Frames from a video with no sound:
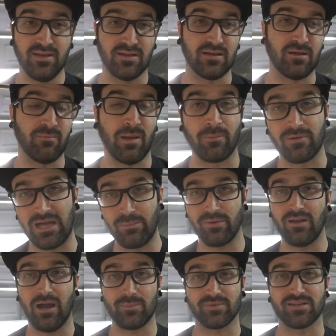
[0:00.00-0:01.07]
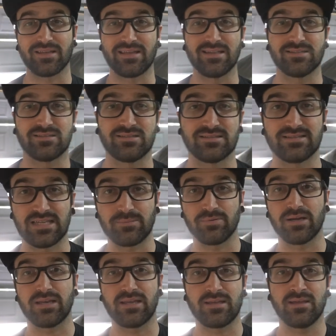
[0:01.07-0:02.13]
I'm glad we opted against the zinc
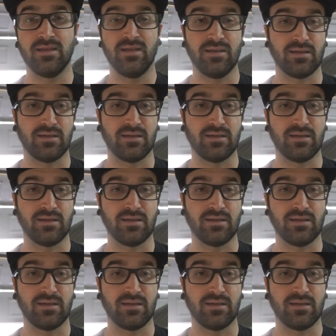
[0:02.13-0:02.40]
plating.